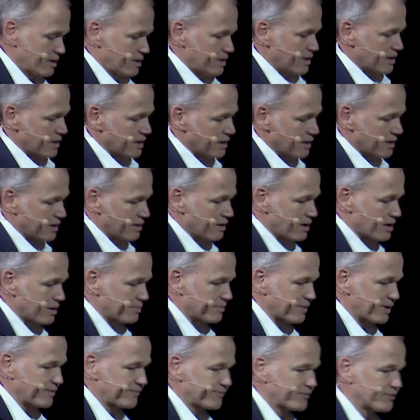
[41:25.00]
On
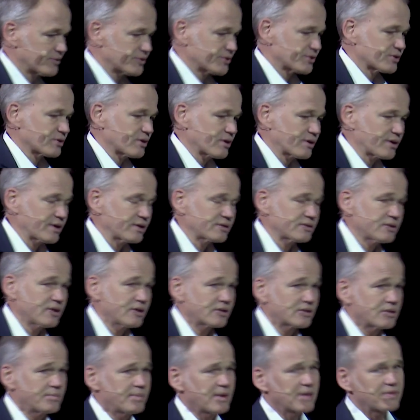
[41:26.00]
my first chart, I
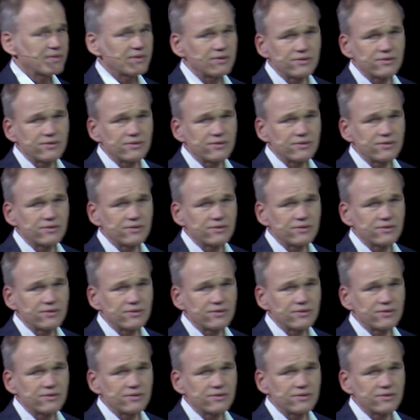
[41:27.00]
talked about the